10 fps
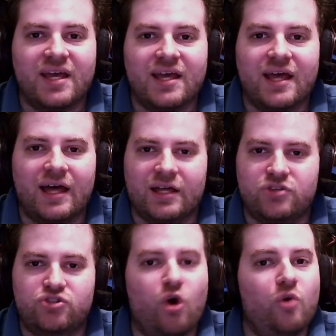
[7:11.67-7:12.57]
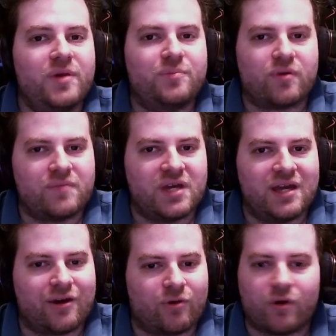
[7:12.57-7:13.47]
Adobe
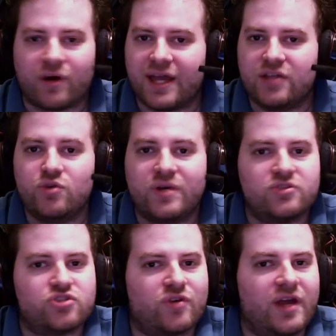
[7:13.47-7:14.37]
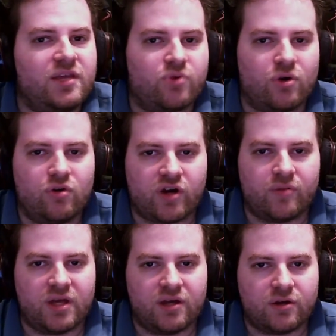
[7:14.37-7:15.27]
Premiere, or again, you can insert any program
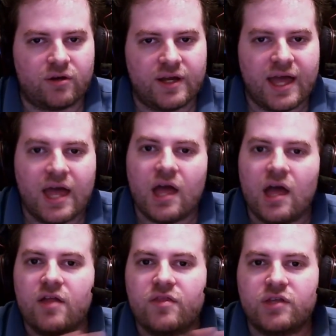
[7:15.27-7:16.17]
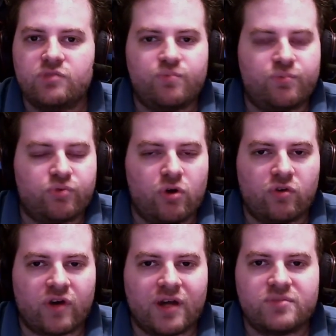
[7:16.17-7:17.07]
here, the
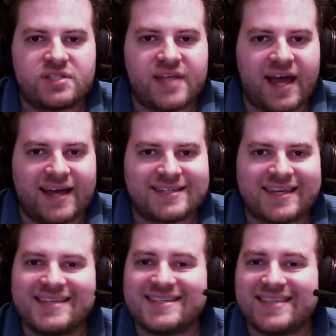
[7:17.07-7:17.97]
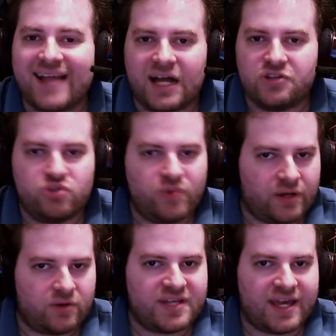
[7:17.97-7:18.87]
program's task is not to
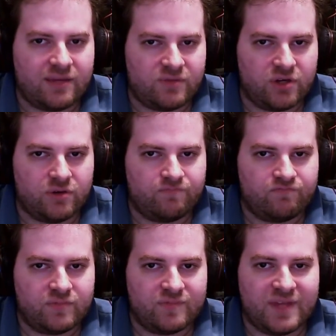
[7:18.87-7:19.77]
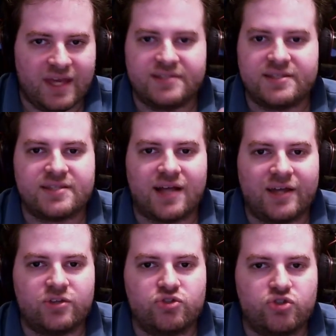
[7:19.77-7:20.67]
entertain you. It's designed
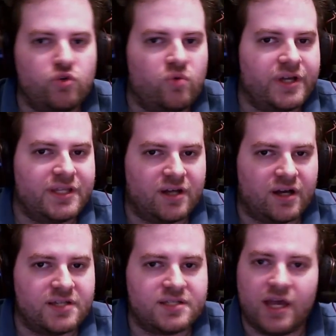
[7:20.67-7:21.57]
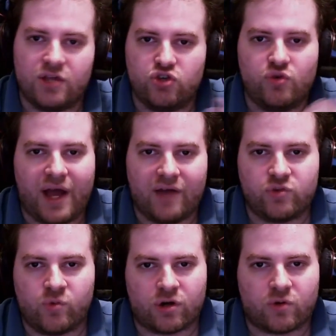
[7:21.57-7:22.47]
to do what it does, and you have to
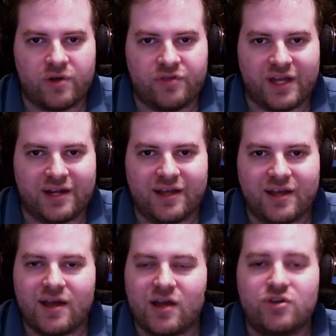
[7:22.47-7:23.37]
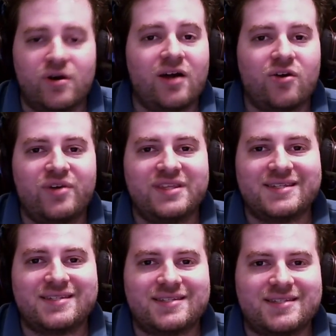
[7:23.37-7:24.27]
work with it. You're not going to
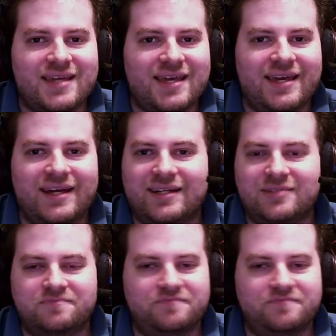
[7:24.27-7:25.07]
see, um,